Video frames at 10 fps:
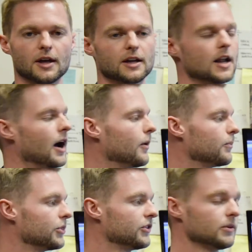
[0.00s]
Now,
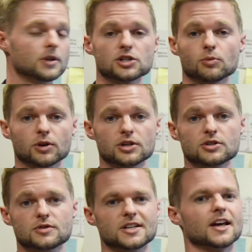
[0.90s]
the simulation we're going to
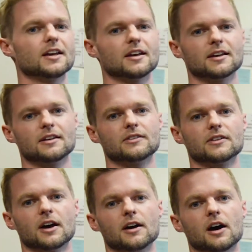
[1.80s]
do today is
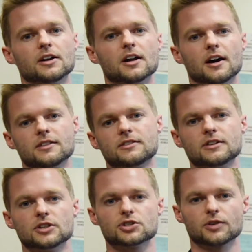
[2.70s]
on an
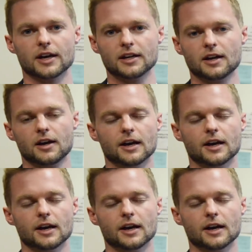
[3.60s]
unseen trade.